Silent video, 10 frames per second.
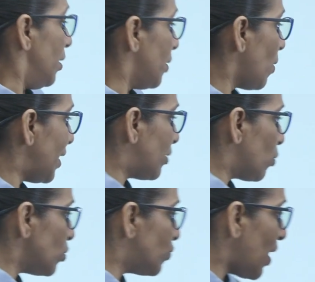Now it
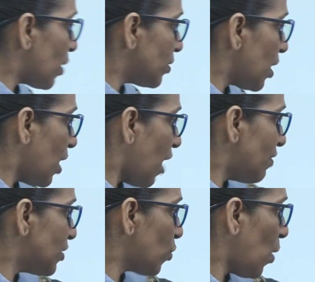grows well on the
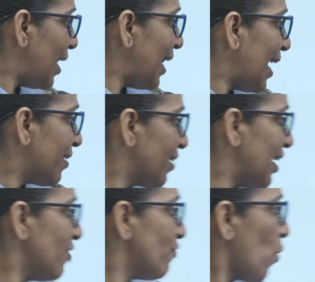lava soil and
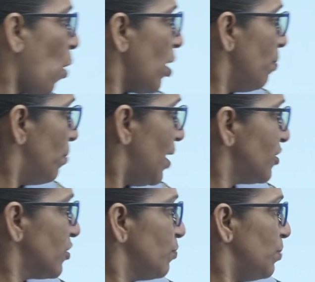rainfall must